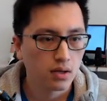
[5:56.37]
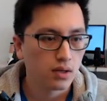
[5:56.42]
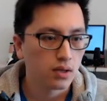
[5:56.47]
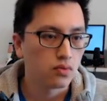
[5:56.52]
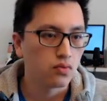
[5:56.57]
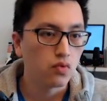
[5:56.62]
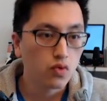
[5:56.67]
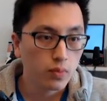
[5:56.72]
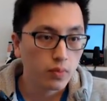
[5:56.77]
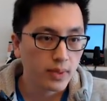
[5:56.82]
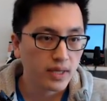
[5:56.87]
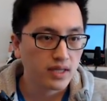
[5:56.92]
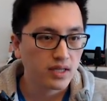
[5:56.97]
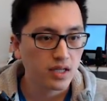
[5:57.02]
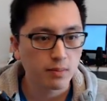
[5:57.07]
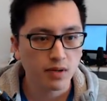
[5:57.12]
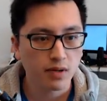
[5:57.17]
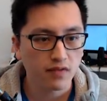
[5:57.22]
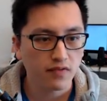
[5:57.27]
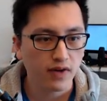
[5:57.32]
ruby
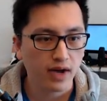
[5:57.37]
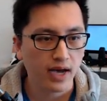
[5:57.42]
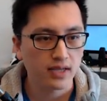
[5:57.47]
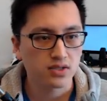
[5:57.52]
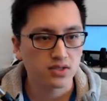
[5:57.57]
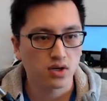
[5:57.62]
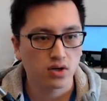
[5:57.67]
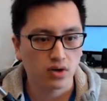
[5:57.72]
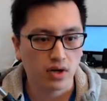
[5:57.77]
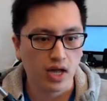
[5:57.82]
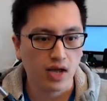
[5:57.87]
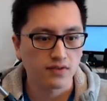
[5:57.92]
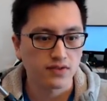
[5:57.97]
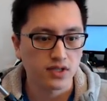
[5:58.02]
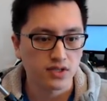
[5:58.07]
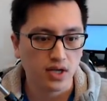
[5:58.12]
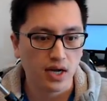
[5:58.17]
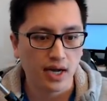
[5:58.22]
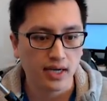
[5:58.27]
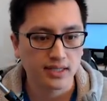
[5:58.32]
debuff guys are going to have
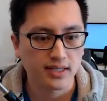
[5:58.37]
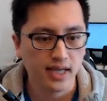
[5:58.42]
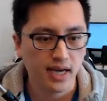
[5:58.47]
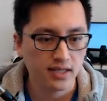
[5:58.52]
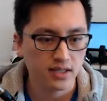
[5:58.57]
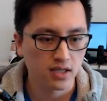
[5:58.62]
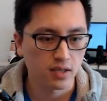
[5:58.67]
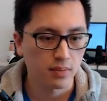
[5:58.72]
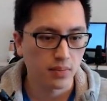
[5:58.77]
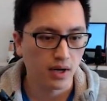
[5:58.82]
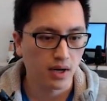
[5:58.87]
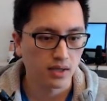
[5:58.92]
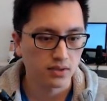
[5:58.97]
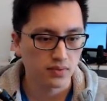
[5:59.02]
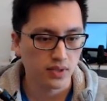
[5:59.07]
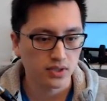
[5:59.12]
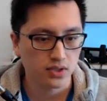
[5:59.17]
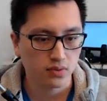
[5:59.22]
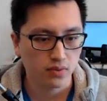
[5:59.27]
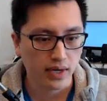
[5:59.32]
such high stacks on the boss,
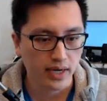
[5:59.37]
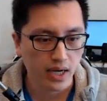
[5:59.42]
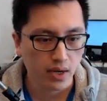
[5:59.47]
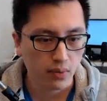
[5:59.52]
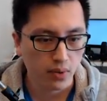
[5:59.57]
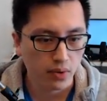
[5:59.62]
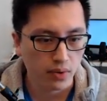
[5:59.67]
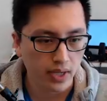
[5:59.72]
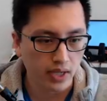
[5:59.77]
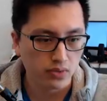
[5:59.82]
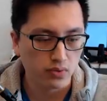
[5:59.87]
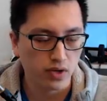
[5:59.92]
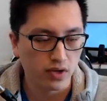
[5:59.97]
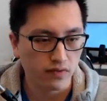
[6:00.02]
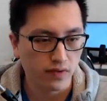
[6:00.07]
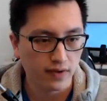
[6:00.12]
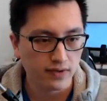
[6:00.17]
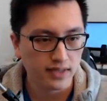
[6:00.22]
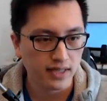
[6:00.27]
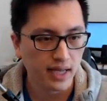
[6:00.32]
right? So right now we're already at
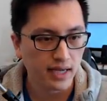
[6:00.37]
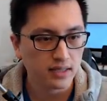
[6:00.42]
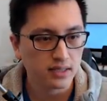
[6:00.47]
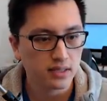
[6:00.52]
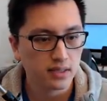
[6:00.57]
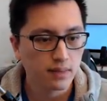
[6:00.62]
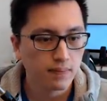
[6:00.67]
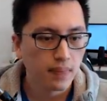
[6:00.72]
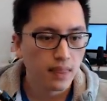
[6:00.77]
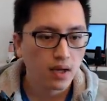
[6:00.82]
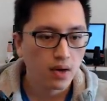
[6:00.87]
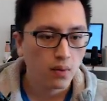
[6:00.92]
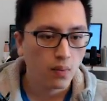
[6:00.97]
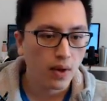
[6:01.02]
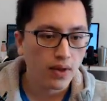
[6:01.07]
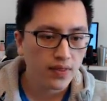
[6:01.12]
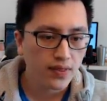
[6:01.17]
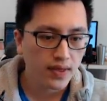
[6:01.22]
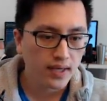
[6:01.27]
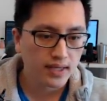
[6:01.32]
25 stacks.
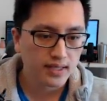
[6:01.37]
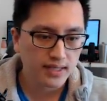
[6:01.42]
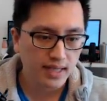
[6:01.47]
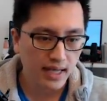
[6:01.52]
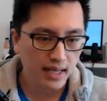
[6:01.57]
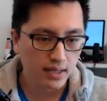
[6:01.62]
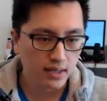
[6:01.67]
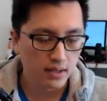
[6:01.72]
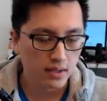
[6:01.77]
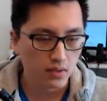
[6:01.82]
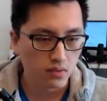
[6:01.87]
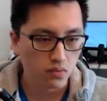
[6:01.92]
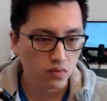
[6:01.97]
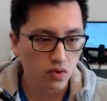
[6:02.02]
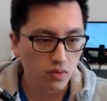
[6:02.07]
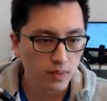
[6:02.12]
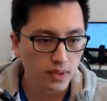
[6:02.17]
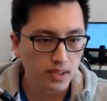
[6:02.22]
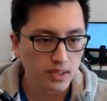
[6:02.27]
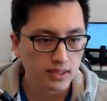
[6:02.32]
One thing is that the
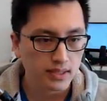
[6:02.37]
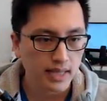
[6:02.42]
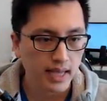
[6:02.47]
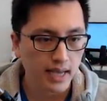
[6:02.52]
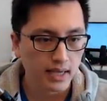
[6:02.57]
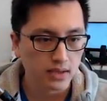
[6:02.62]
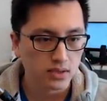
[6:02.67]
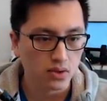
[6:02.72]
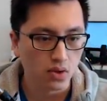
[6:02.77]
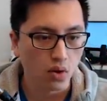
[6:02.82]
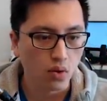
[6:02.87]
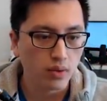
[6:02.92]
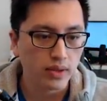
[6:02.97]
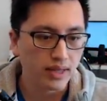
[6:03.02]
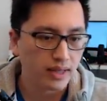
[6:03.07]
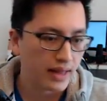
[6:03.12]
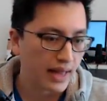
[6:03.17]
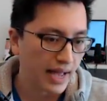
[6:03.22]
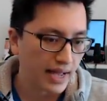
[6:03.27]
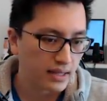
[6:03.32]
ruby stacks
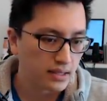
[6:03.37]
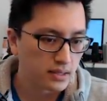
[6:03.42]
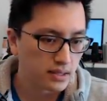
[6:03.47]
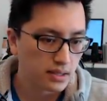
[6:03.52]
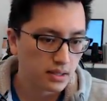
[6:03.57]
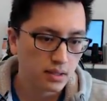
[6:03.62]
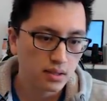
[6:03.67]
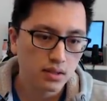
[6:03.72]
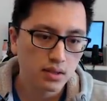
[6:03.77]
only last